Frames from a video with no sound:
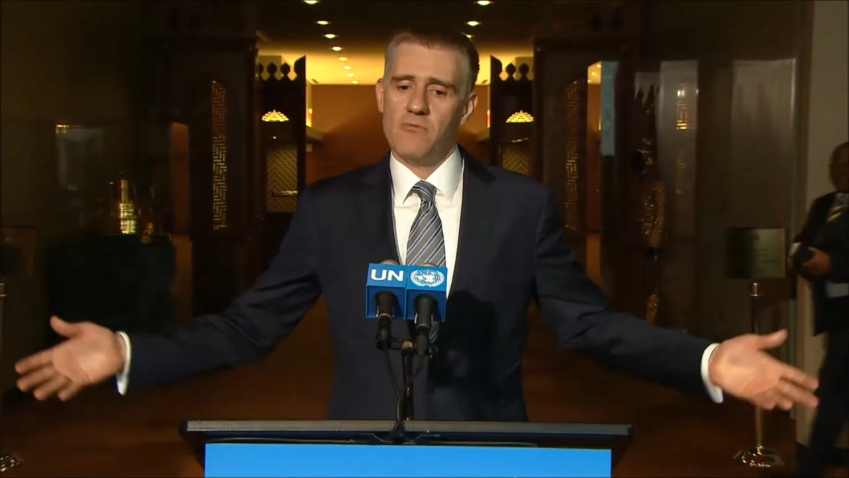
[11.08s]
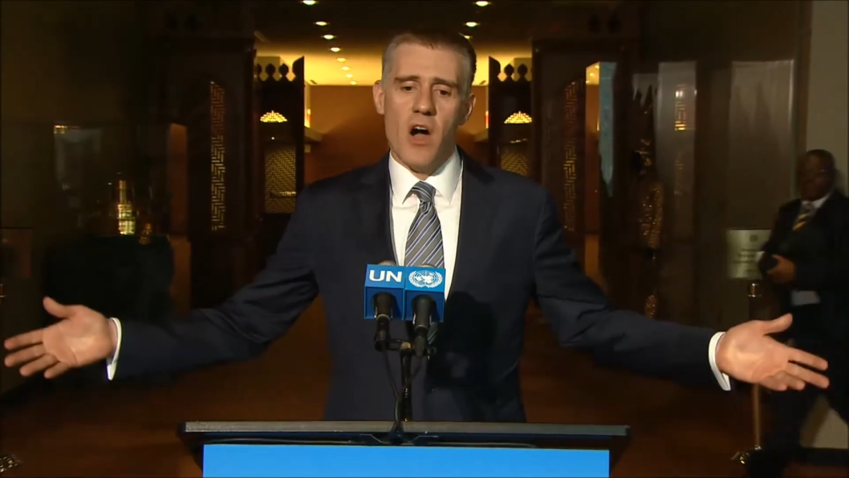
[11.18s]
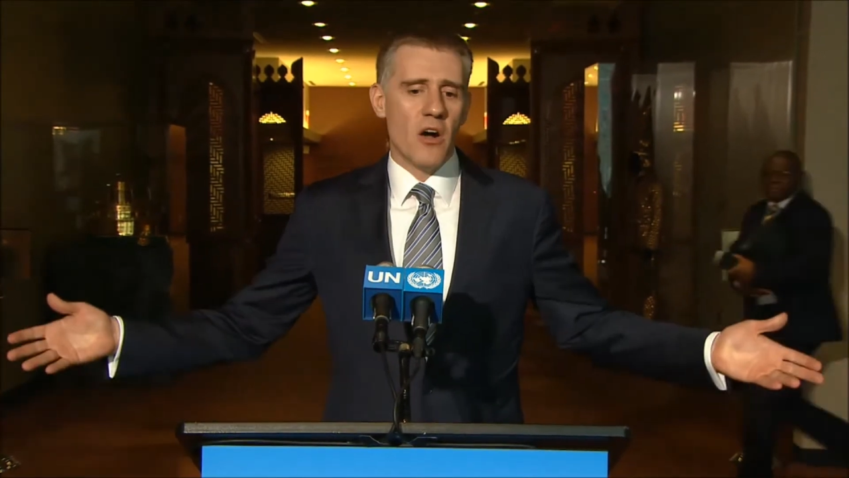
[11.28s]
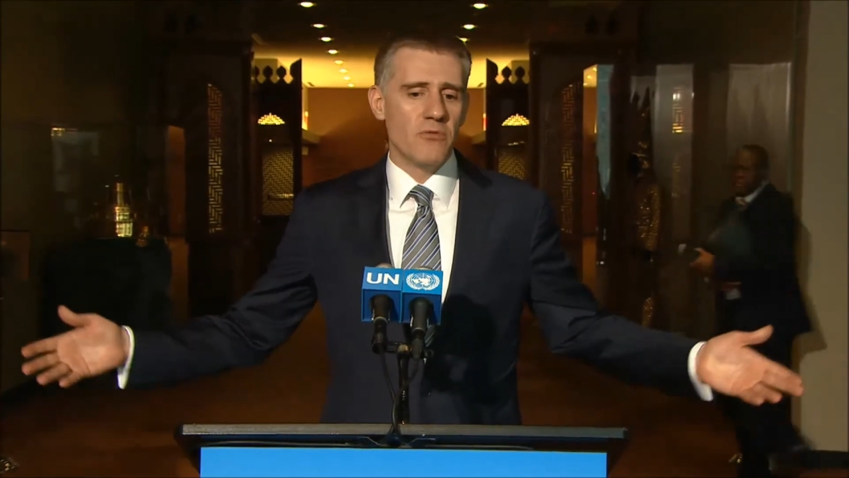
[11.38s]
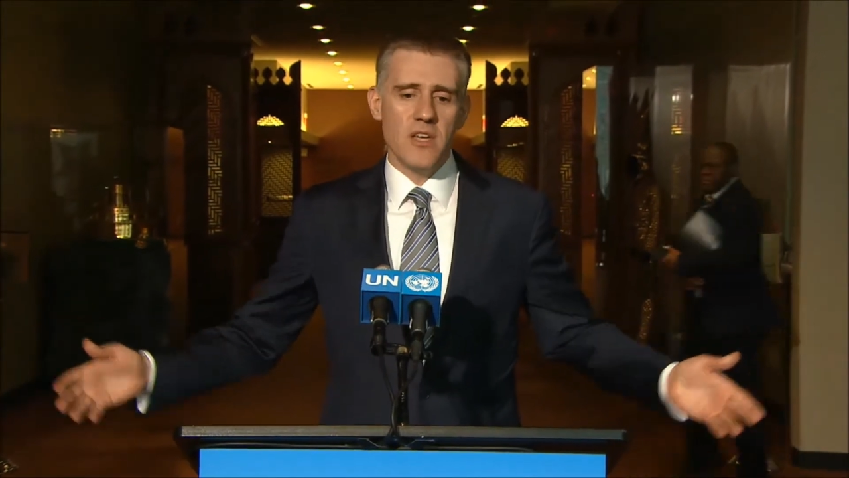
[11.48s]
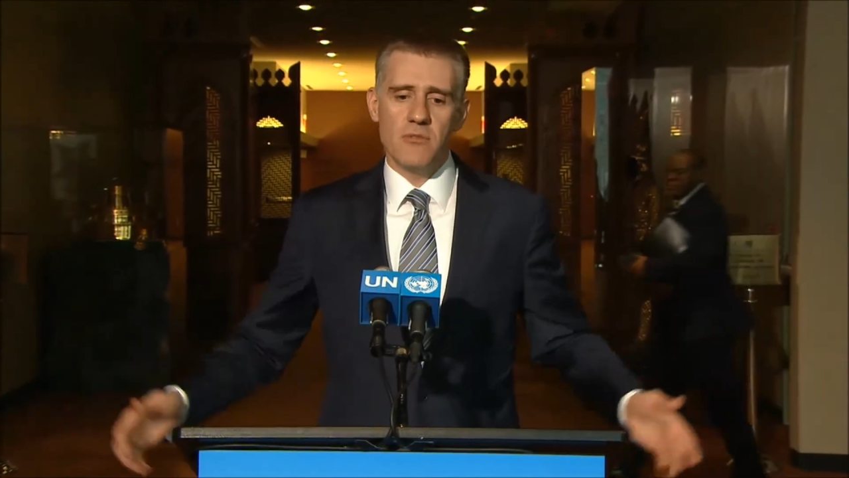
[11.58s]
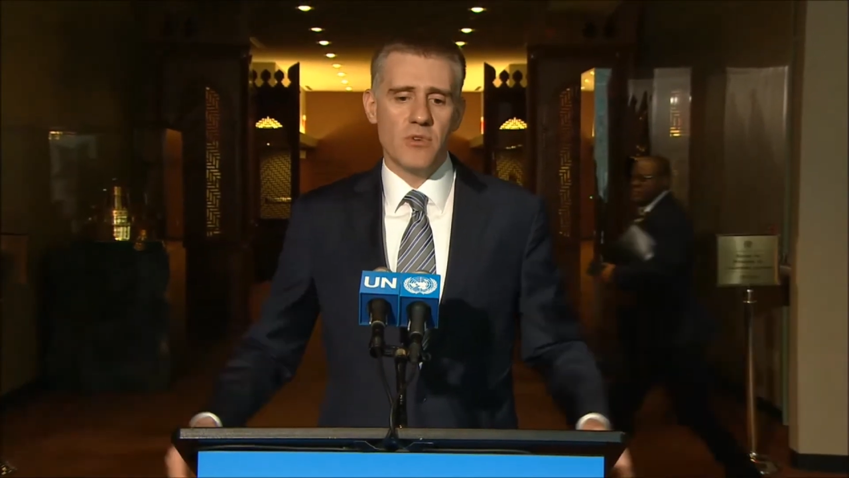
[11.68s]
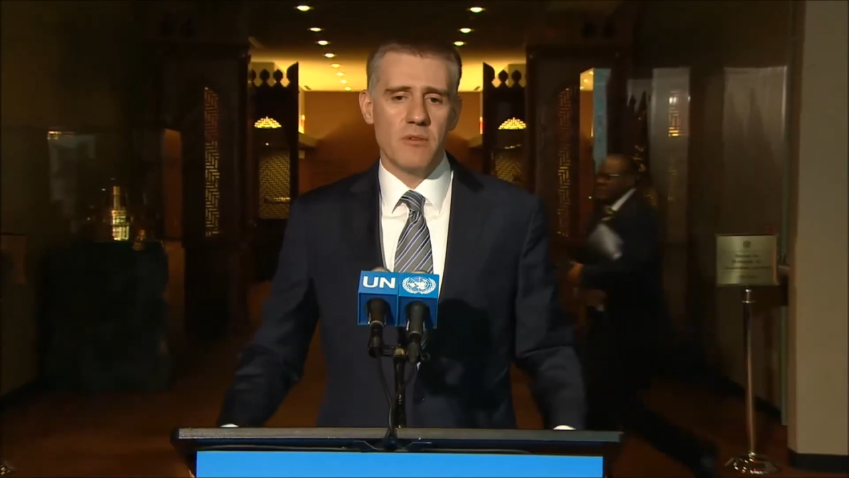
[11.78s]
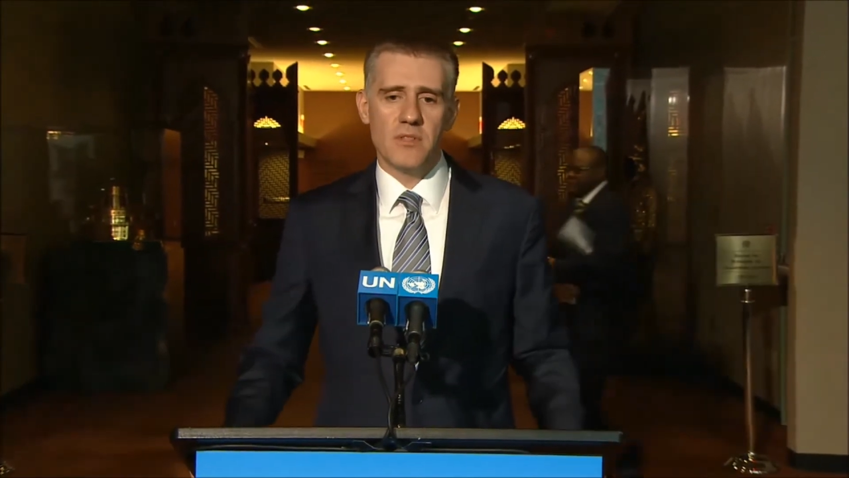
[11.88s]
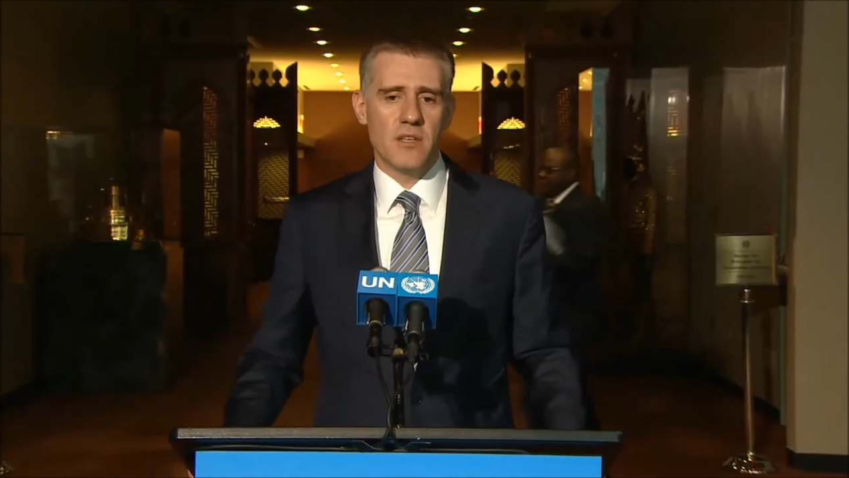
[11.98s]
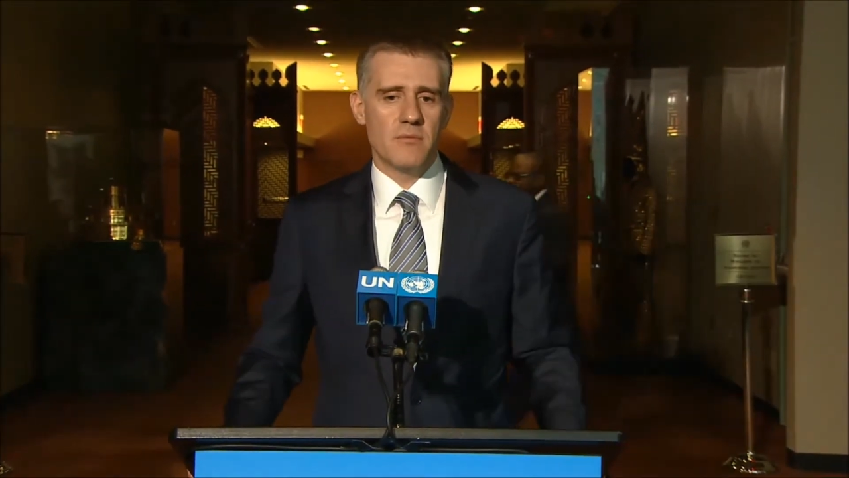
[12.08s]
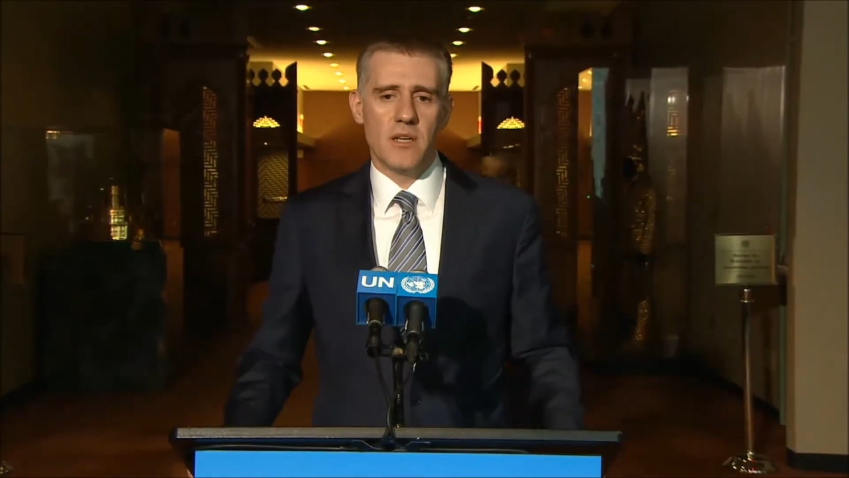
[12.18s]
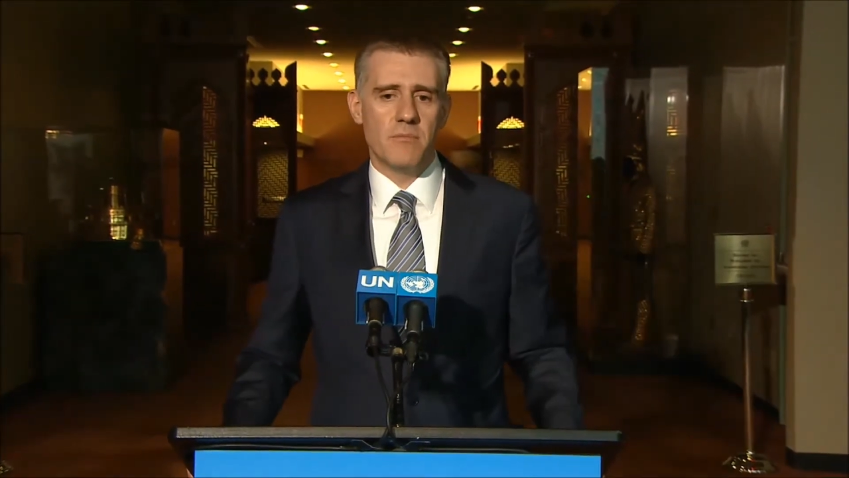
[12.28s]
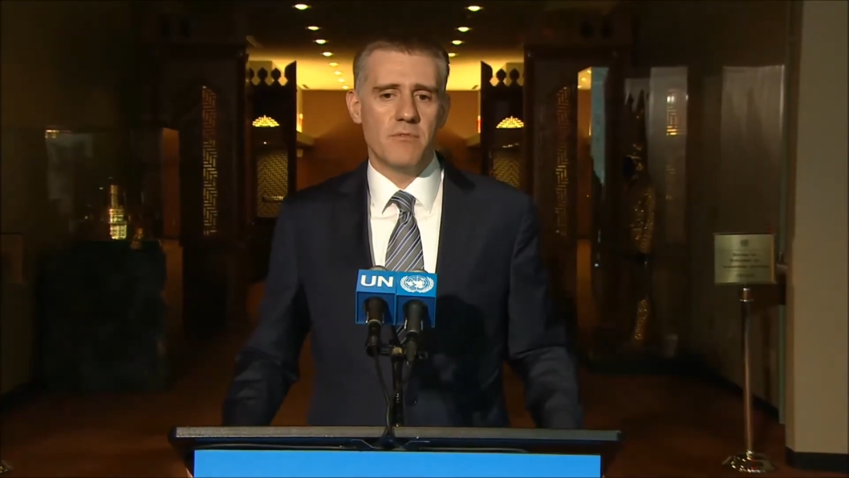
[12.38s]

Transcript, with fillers: Well, we, we uh,